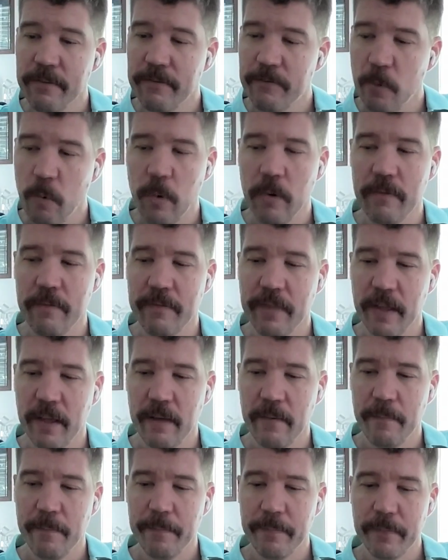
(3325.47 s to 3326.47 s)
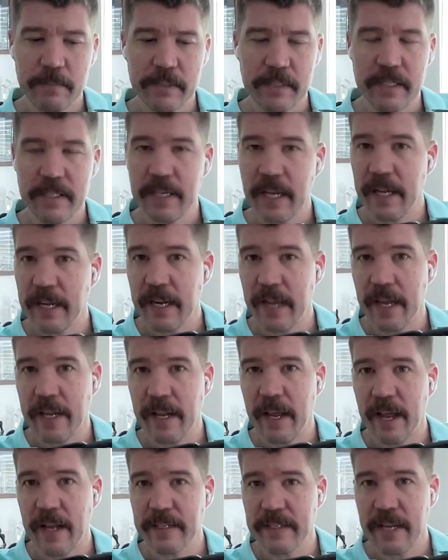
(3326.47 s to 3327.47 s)
4 of them today
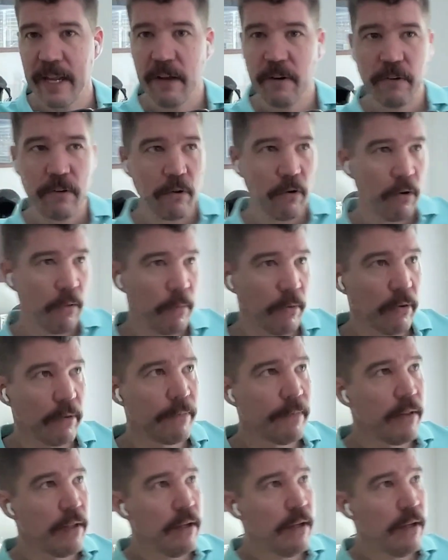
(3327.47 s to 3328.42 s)
at Talent Harbor.